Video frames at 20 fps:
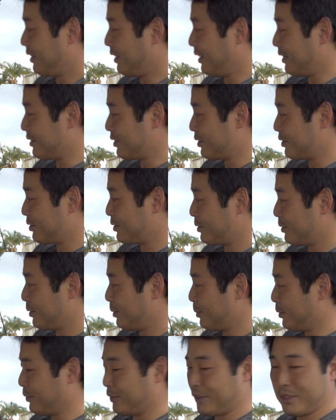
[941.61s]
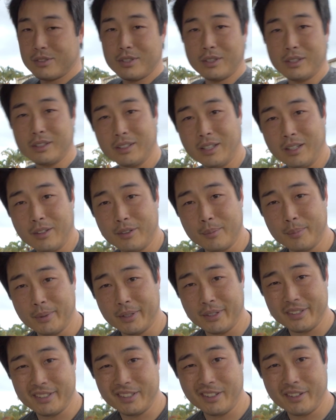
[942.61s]
I just moved the sight down
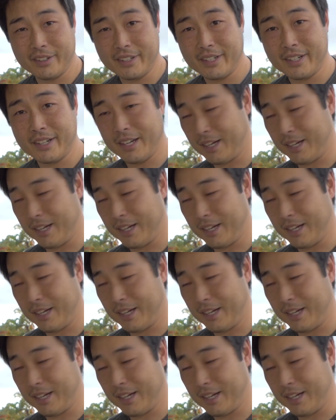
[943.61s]
about 1.5 yards.